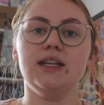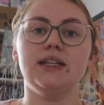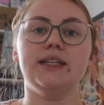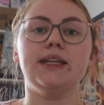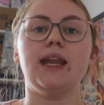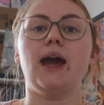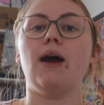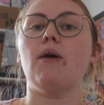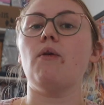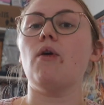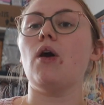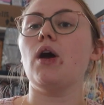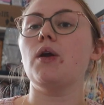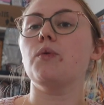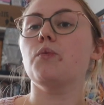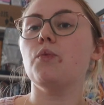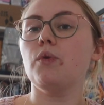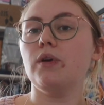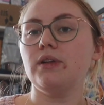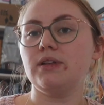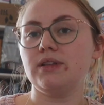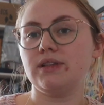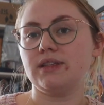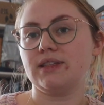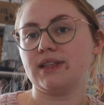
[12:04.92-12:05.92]
Now, I
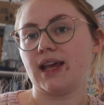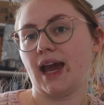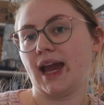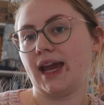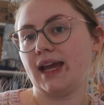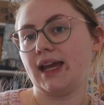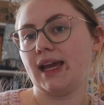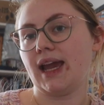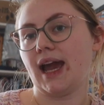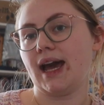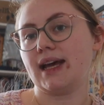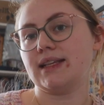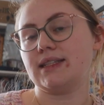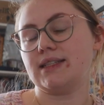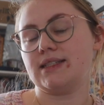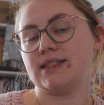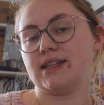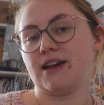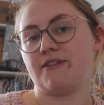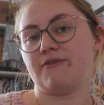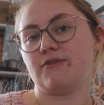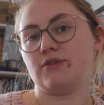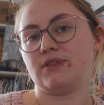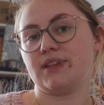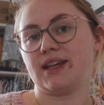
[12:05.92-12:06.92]
would say, as a
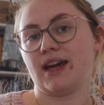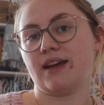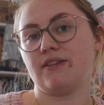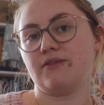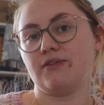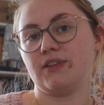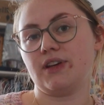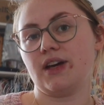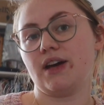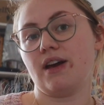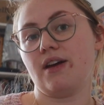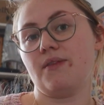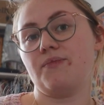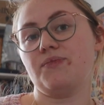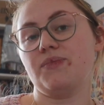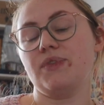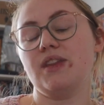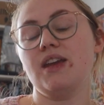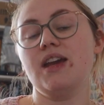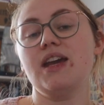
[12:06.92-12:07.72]
devil's advocate,